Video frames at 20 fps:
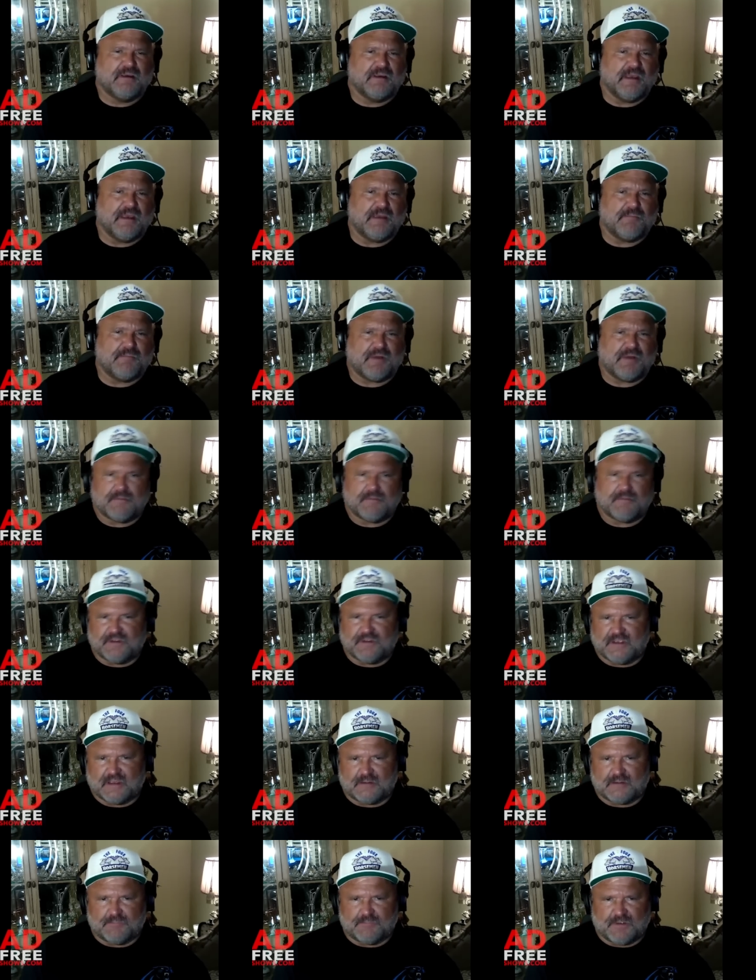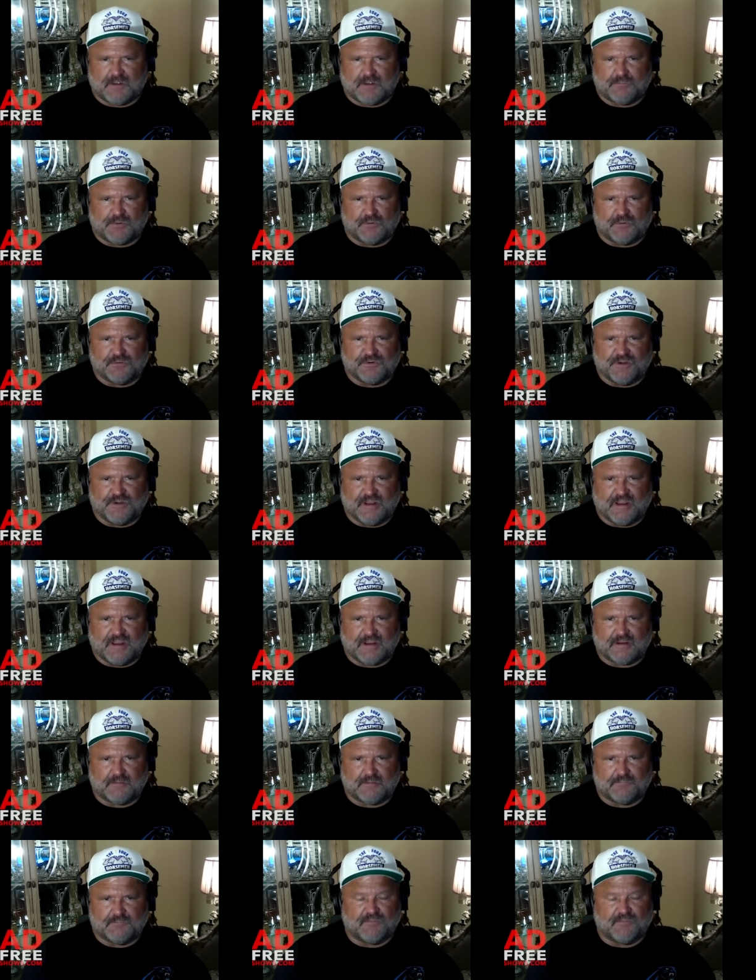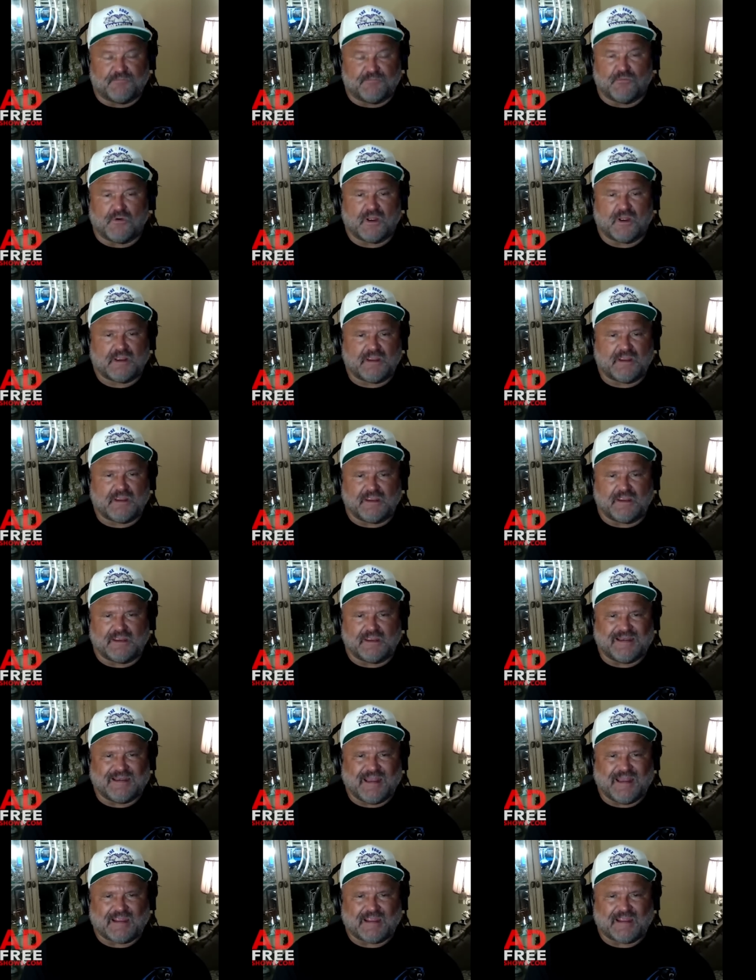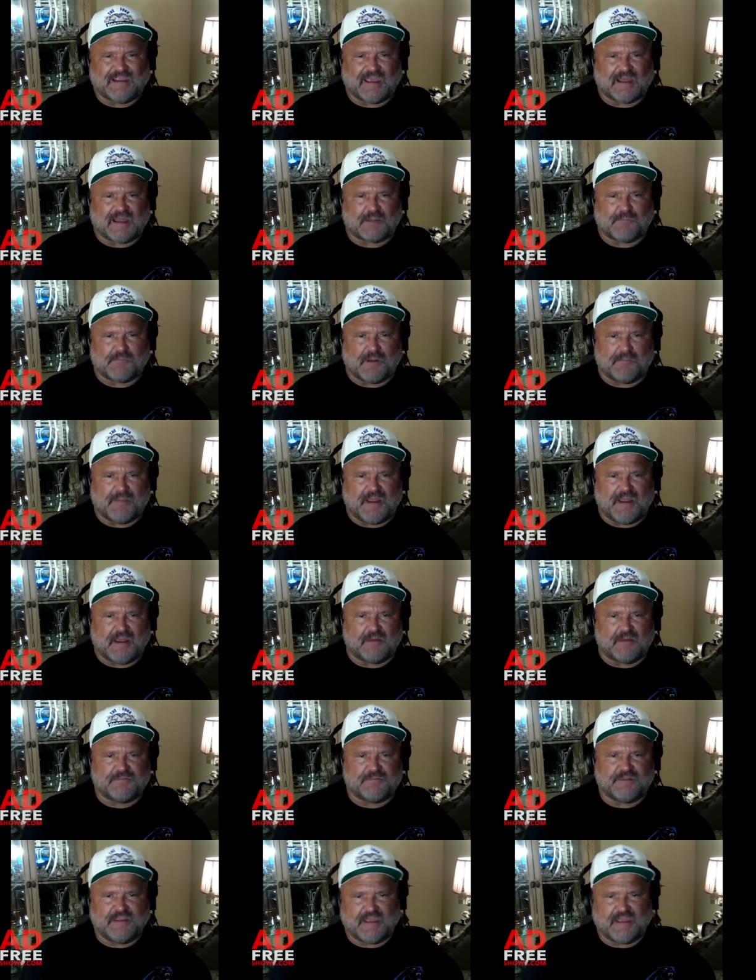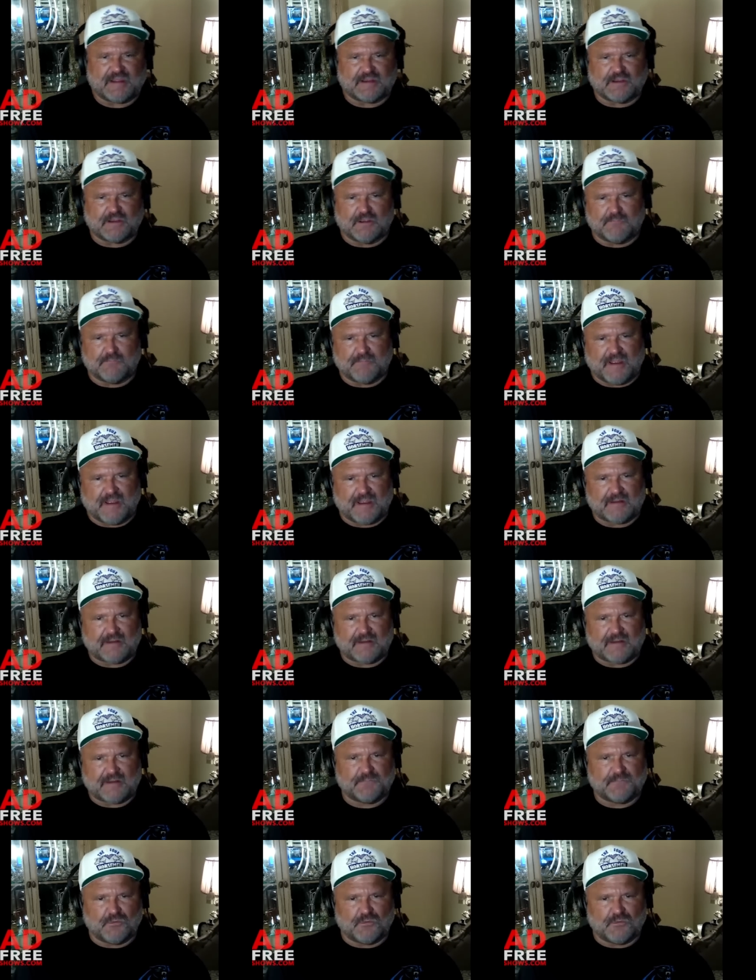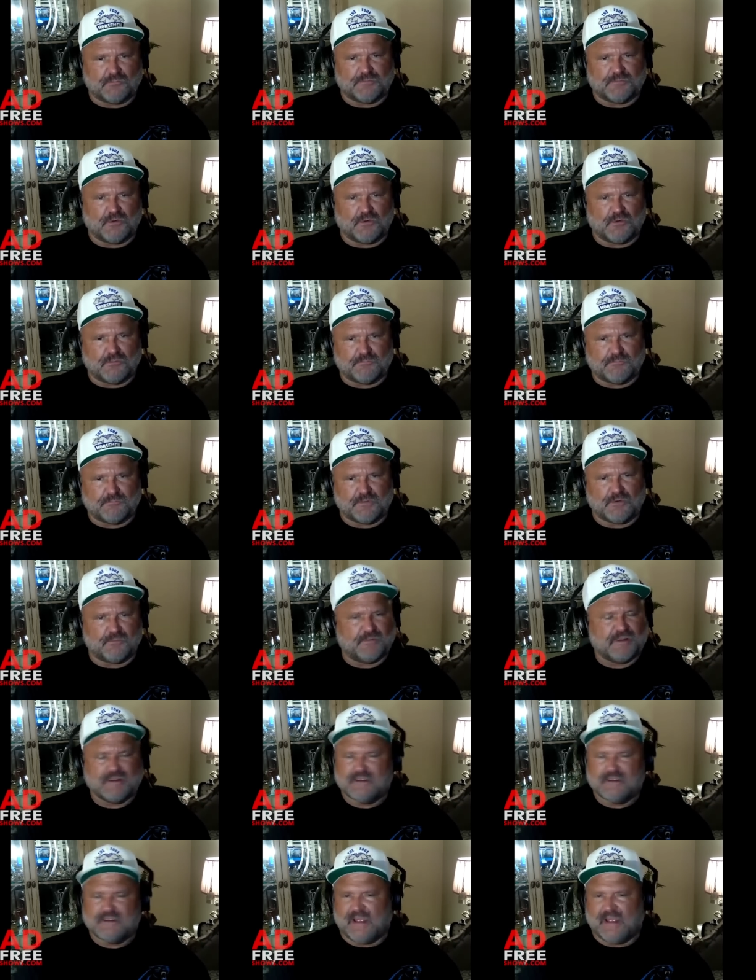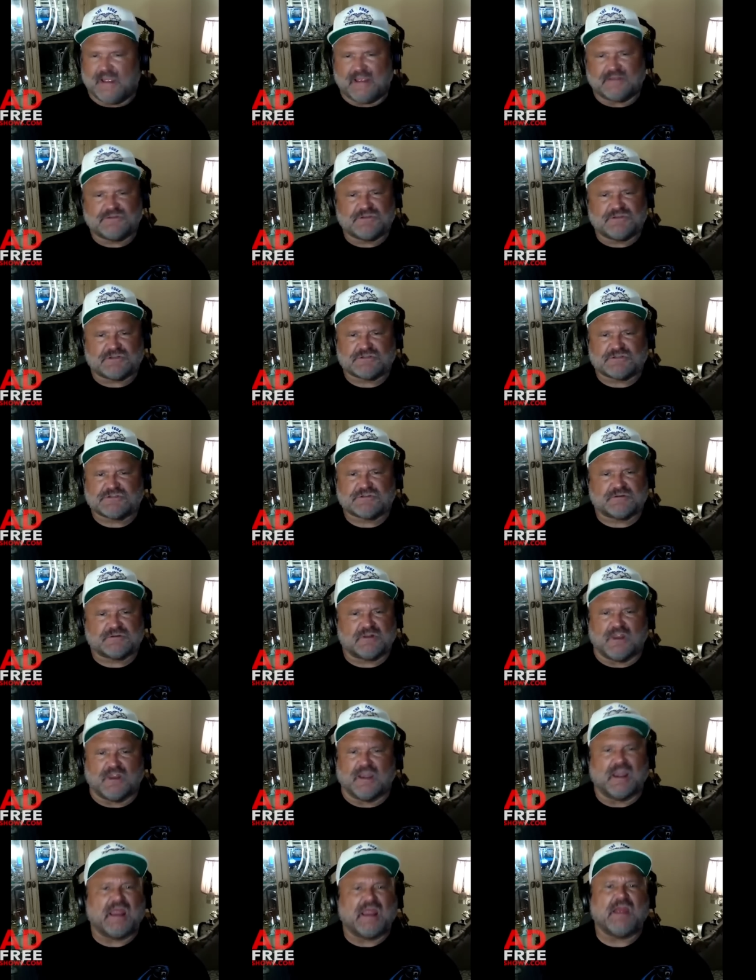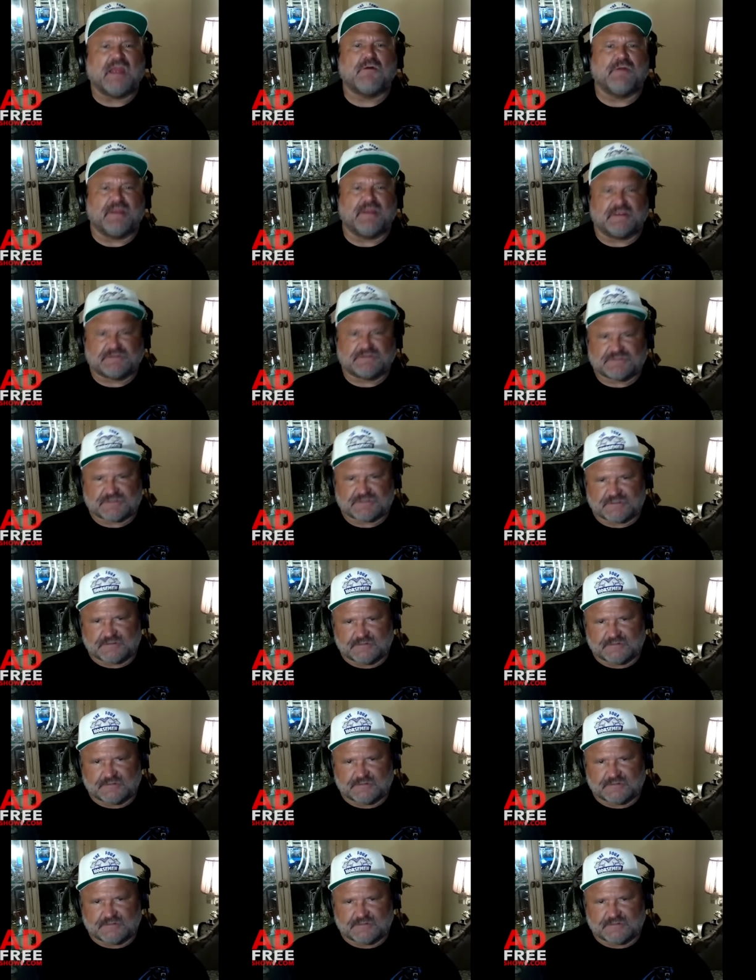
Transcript: hey Bobby, you got a bump on your neck. Before I could get neck out of my mouth, he had to come back. Boom, boom, boom. And just hilarious.